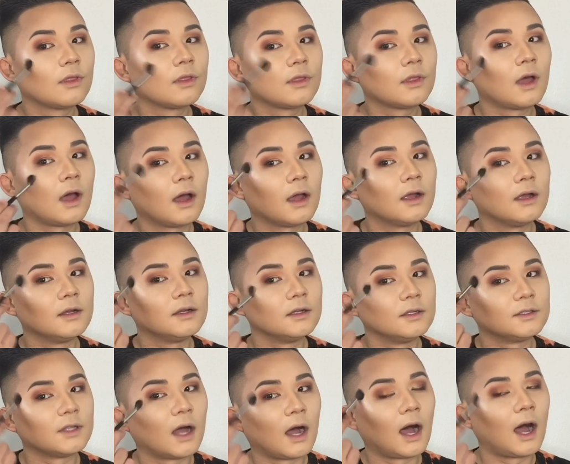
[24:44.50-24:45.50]
That
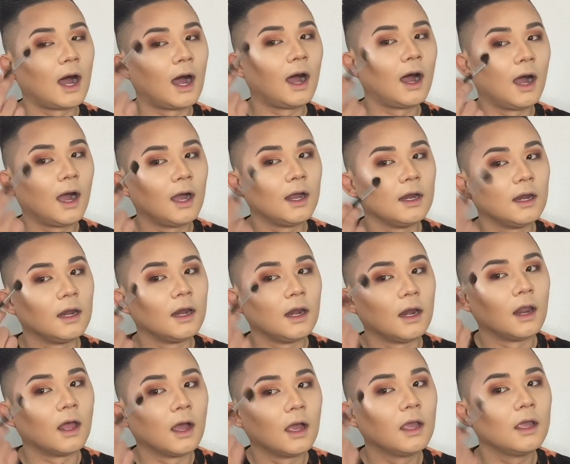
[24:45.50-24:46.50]
is a
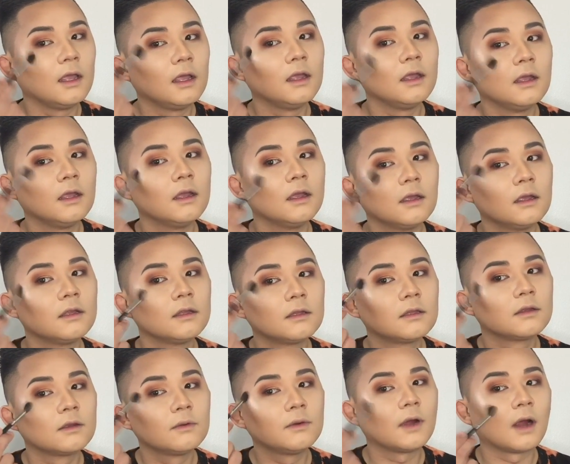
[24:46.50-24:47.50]
highlight.
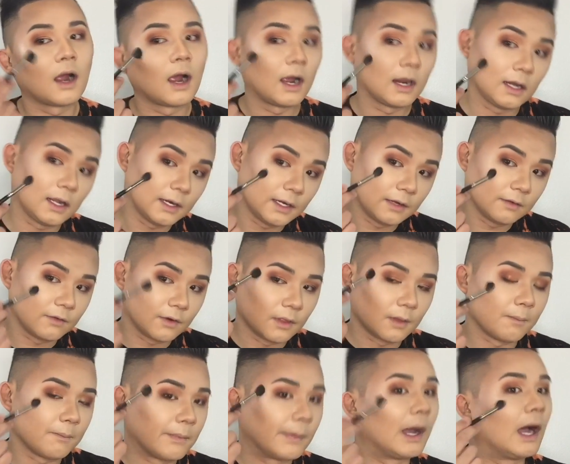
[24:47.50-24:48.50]
We are highlighting for the
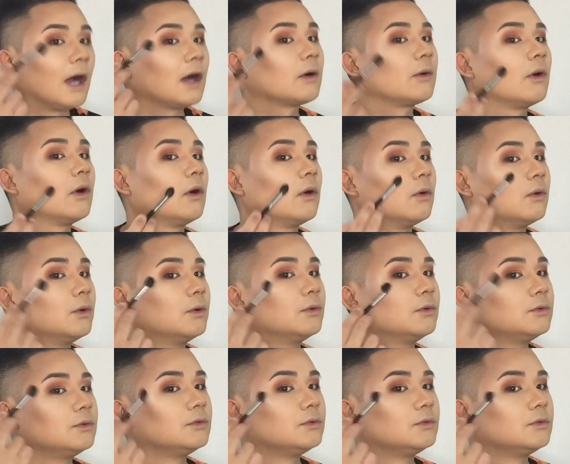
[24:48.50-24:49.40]
back row.